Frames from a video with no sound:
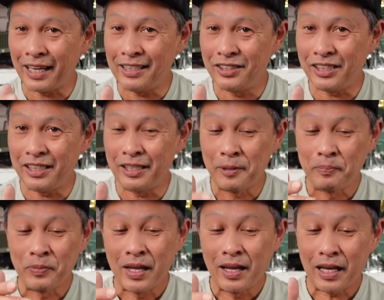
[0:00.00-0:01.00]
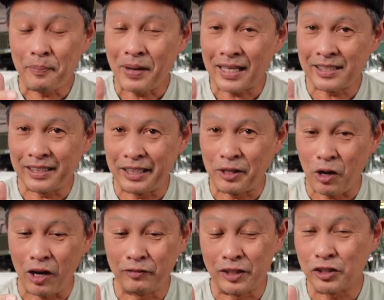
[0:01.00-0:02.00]
kg capacity
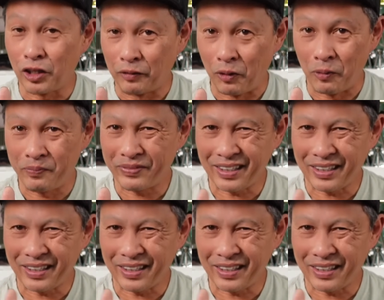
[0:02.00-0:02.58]
of the servo.